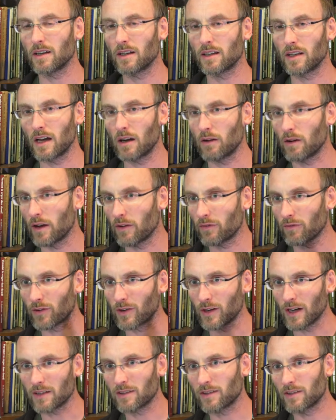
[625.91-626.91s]
and now I
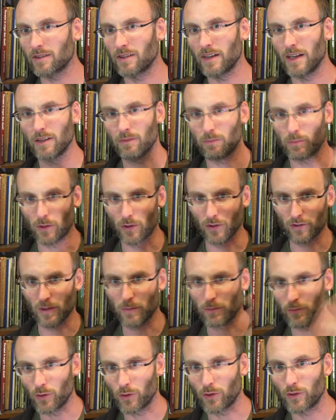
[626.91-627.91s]
forgot the date because
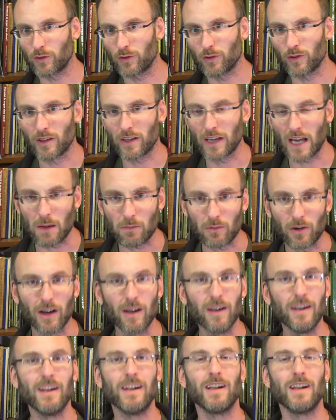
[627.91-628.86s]
I'm talking to the camera,